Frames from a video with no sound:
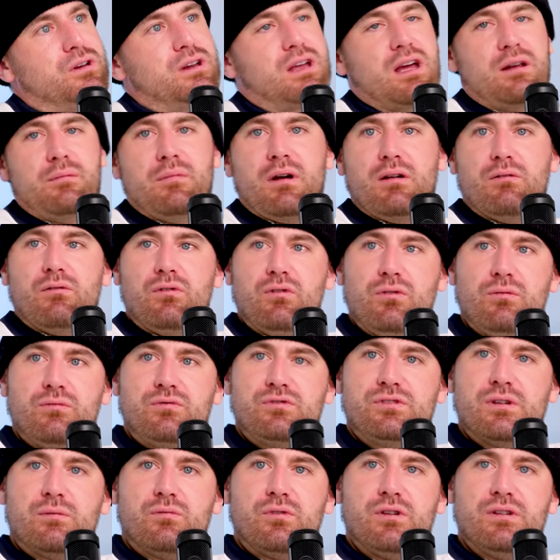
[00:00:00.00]
couldn't get in my
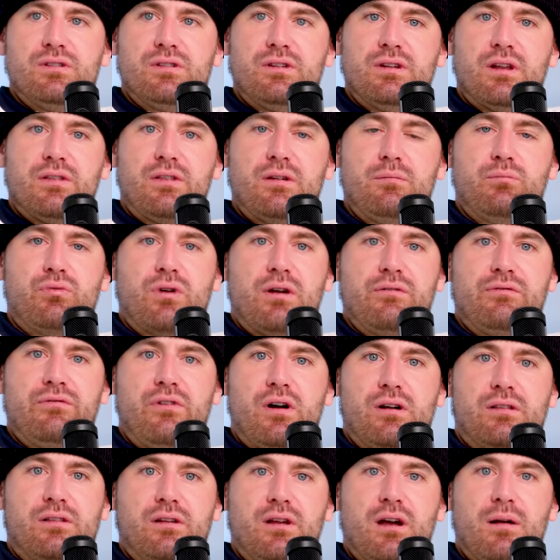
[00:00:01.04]
room for some reason. I think
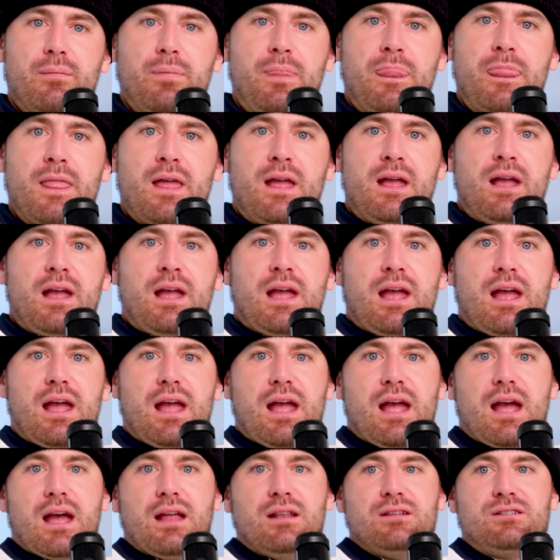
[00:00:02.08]
Brett fucked it up,
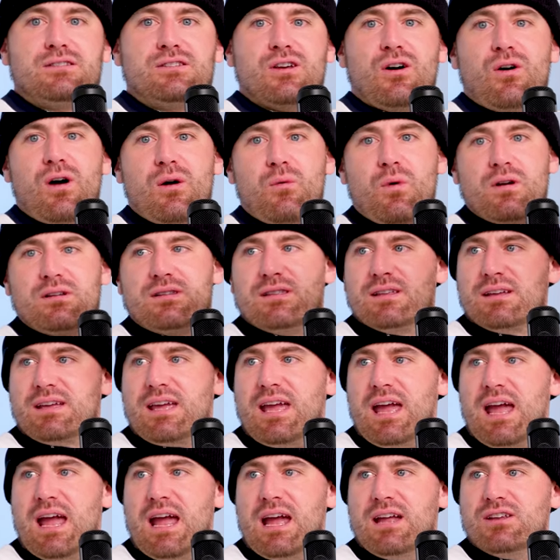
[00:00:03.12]
and so I went to
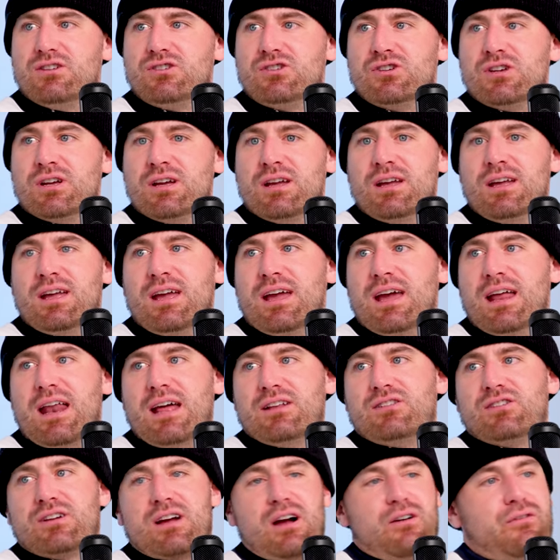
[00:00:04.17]
the cage,
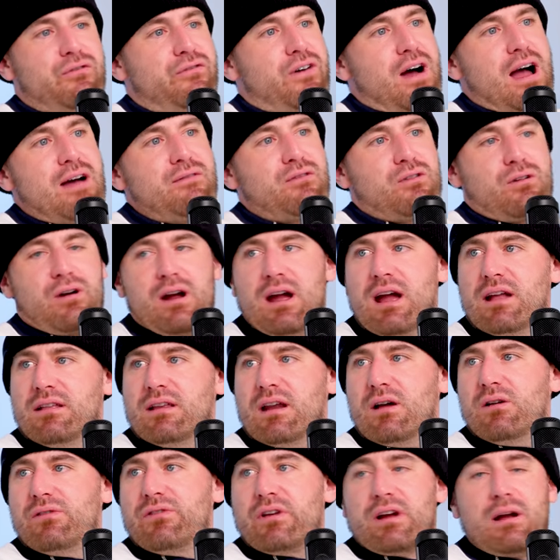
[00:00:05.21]
and I took out five
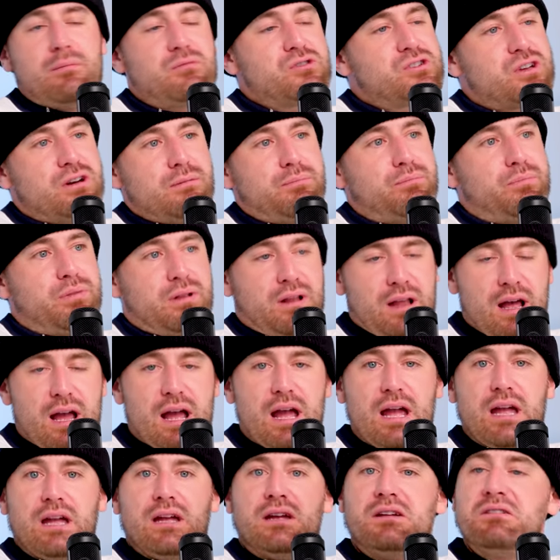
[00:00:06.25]
grand, and I was like, I'm just gonna
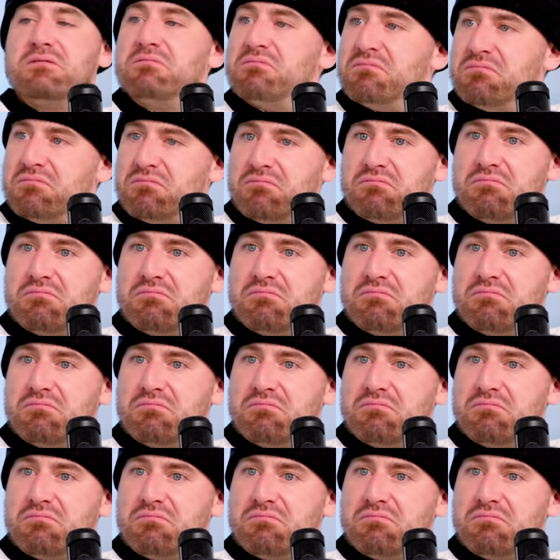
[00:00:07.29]
play